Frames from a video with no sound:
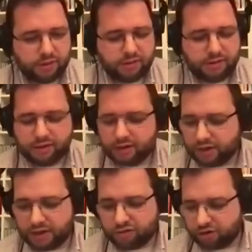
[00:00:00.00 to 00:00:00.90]
detail
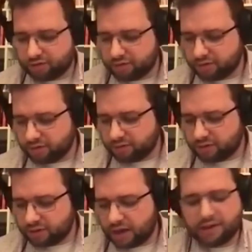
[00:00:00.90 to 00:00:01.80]
that I just learned.
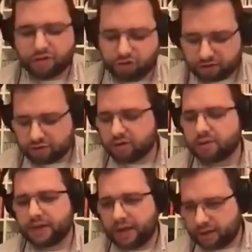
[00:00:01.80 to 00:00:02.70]
I didn't just learn
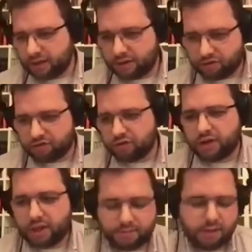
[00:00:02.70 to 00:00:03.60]
it, but I it, it just sort
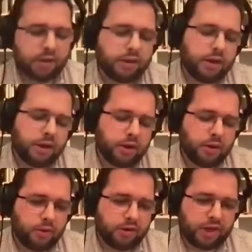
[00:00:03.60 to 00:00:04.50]
of hit me
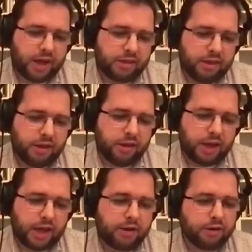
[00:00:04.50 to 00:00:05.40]
was that the
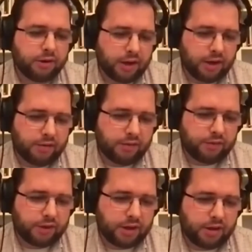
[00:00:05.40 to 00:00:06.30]
editor of
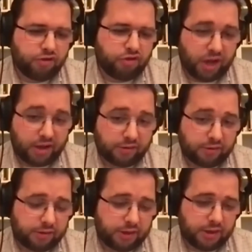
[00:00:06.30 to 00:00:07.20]
uh,
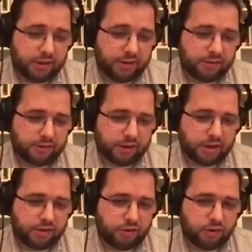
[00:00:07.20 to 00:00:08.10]
Jets is
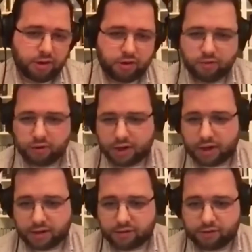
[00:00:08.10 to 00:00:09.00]
uh, Dorian Coover
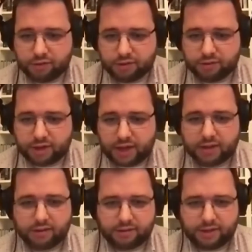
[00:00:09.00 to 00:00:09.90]
Cox, who is
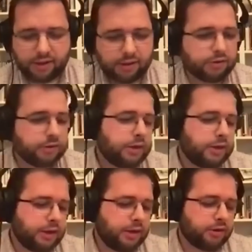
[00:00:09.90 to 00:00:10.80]
at Dallas.
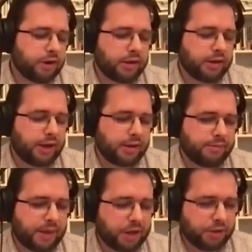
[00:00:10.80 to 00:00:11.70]
So mm-hmm. I, I
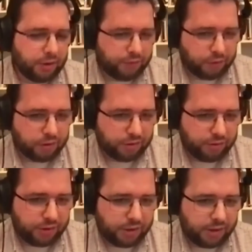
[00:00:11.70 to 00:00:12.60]
am not looking forward
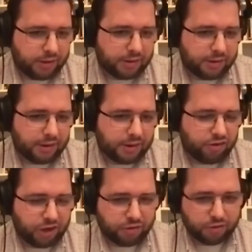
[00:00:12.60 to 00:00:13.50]
to the uh,
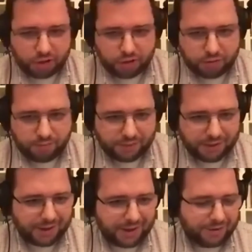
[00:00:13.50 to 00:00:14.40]
Jets review.
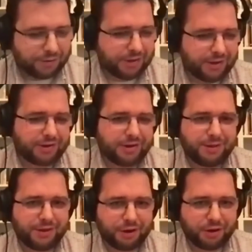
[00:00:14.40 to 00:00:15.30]
Uh, I don't think that's going to
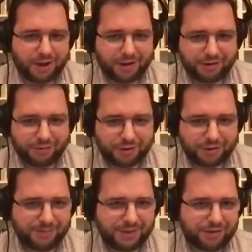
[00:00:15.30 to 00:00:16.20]
be a very positive
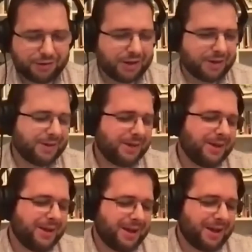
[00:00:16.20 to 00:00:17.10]
one, but that's okay.
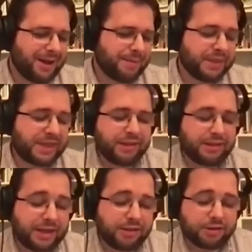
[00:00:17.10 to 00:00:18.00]
Um, but that
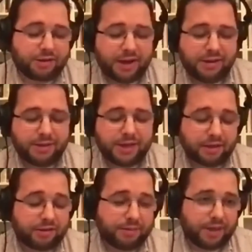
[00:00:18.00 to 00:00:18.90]
that is a sign to me,
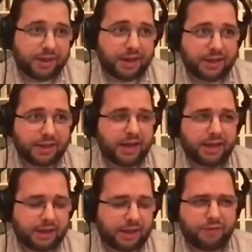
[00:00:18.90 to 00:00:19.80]
and it's something that
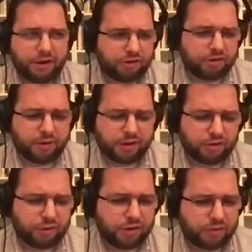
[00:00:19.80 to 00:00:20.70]
I I finished this book in
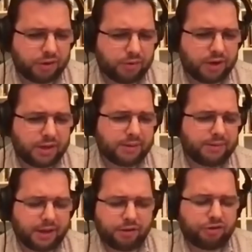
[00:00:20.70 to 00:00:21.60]
2021. I,
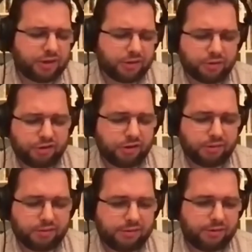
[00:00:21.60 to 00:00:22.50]
I know she, that's when she
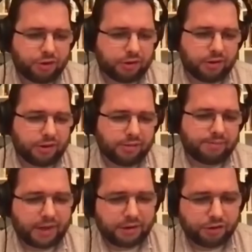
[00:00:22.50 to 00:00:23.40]
took the
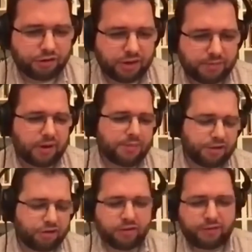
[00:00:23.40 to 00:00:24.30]
editorship, so I'm
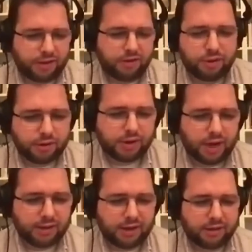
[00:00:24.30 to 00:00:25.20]
not sure if I knew it or
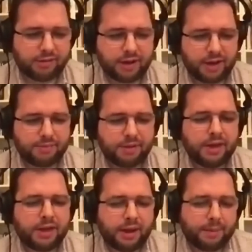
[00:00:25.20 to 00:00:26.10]
not at the time.
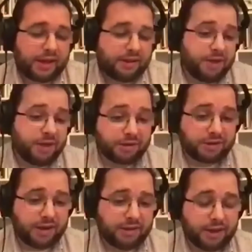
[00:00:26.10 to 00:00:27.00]
But that to me is a
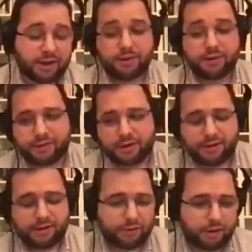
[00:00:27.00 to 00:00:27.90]
sign of like, oh, it's
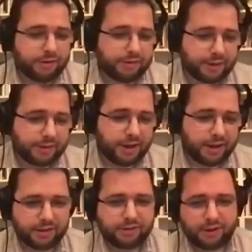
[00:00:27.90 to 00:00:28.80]
not as fallen as I
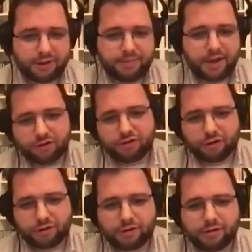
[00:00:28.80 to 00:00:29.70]
thought because the major
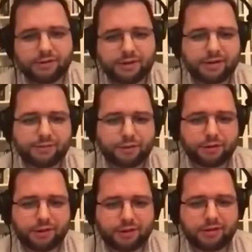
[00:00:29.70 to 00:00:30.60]
journal uh,
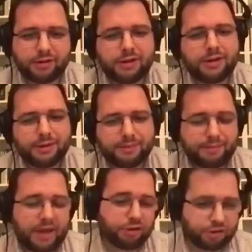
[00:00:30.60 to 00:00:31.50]
for the
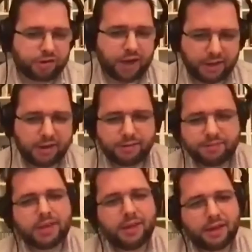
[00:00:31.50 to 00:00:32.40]
major society
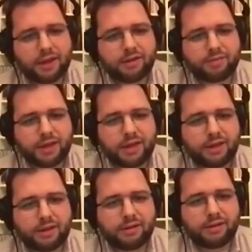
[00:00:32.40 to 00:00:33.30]
is
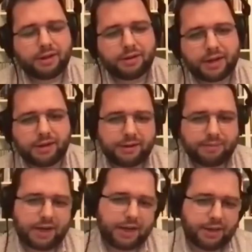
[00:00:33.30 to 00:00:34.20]
being you know
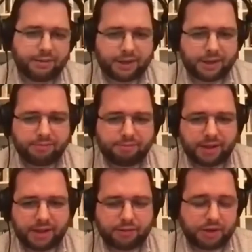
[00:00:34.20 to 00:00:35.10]
edited by uh,
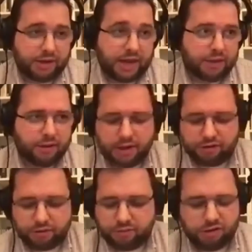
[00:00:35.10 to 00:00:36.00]
uh, what I gather. I
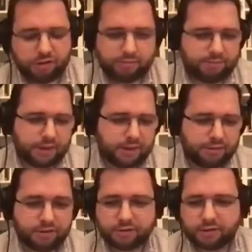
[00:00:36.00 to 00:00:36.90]
assume she's a
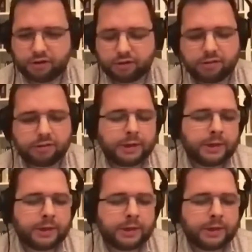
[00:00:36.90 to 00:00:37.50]
dispensationalist.